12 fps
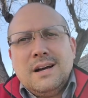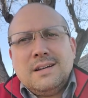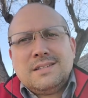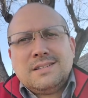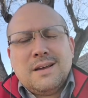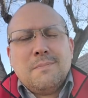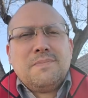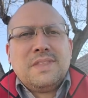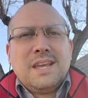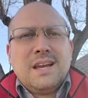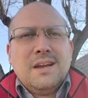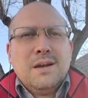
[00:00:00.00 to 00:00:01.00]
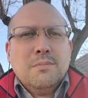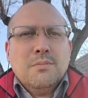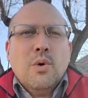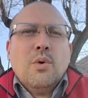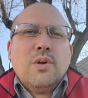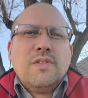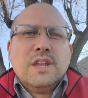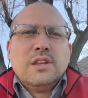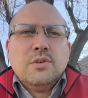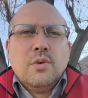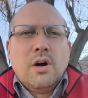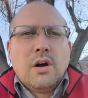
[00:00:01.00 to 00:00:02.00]
something more than
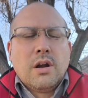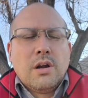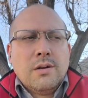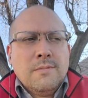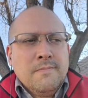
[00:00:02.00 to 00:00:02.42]
you are.